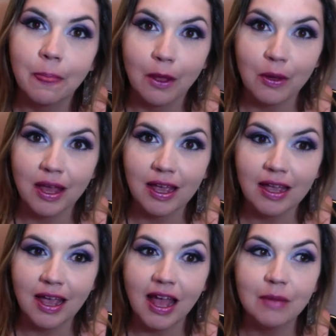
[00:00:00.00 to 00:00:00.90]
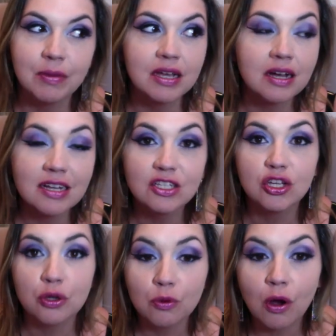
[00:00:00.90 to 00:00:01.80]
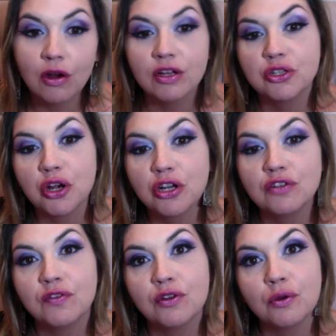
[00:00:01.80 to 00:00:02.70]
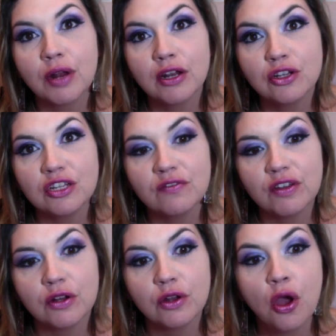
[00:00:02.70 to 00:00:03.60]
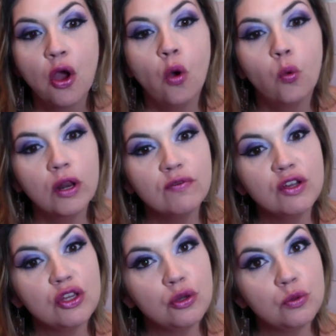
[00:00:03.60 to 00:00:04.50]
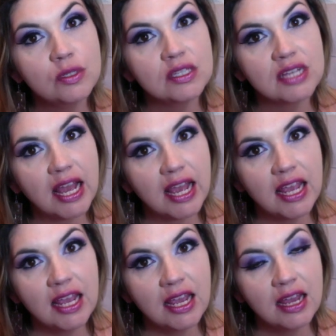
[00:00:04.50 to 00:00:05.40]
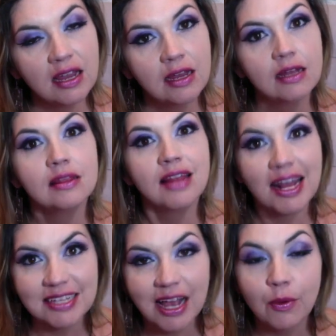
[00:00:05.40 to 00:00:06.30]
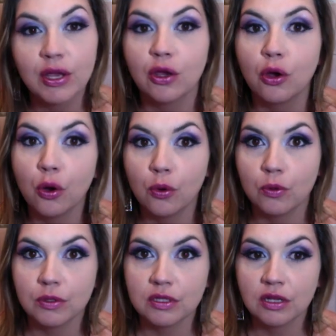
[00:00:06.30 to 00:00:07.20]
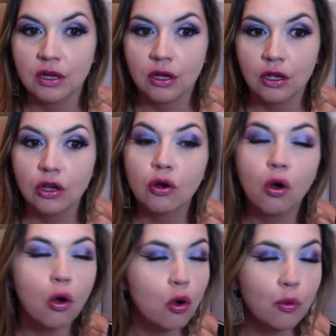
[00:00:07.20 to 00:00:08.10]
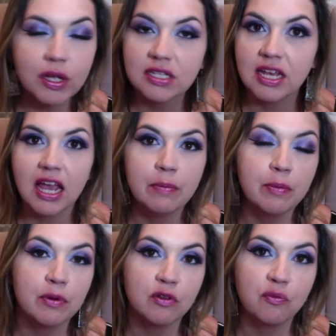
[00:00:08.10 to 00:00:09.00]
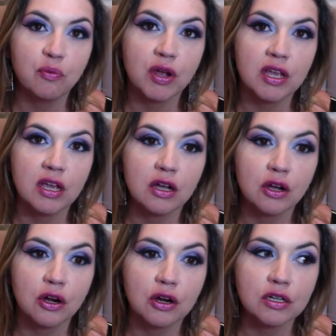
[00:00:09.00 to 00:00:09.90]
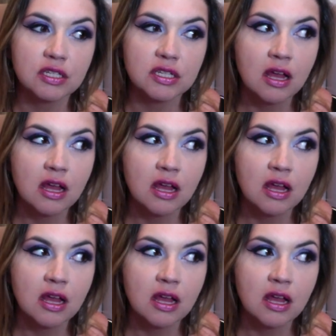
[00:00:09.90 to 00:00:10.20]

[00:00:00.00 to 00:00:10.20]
Okay? And because you are in charge of your own energy field, whatever you say, that's how it goes. You're always capable of breaking a curse.